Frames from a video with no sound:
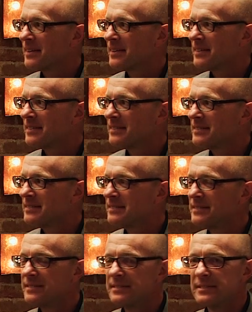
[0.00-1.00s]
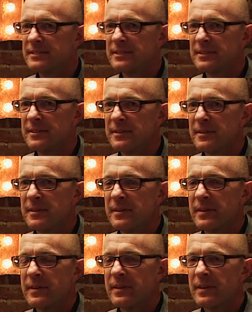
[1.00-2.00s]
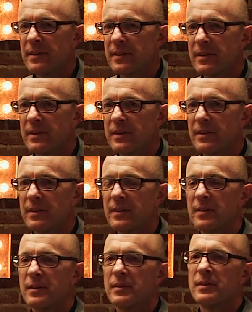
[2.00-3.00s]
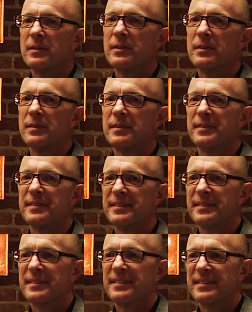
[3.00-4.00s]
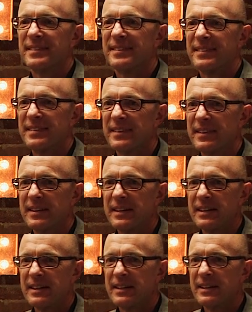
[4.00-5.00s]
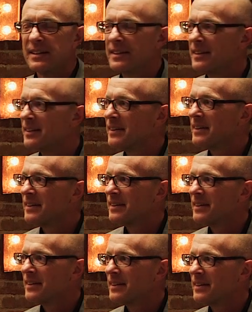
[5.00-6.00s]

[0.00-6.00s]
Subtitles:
No words are spoken by the person on screen.